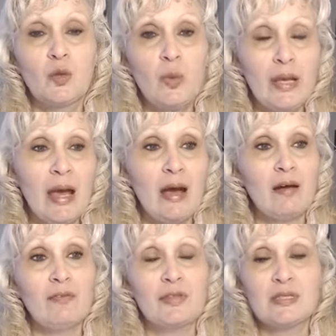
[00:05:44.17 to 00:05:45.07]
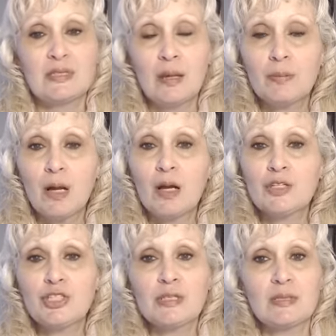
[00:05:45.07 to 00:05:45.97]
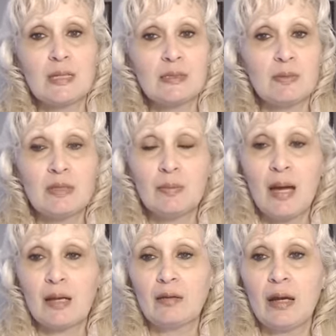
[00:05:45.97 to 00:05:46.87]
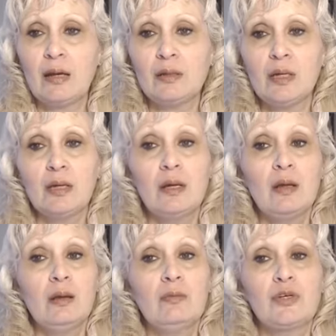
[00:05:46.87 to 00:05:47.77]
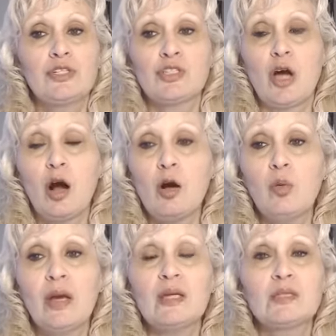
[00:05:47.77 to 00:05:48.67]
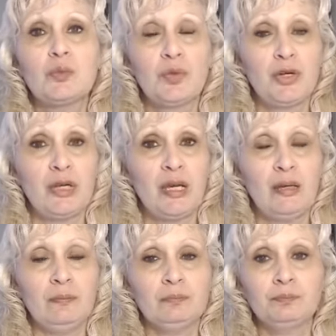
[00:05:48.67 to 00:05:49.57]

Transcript: We have the subconscious that's in the background which is always working.